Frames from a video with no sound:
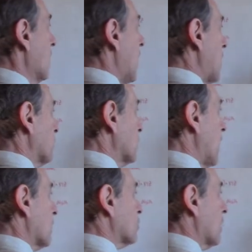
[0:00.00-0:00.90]
I would
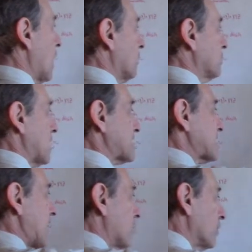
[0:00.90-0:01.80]
like to have a
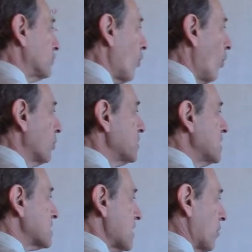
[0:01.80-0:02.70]
sum of all
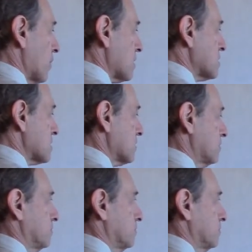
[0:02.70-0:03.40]
these numbers.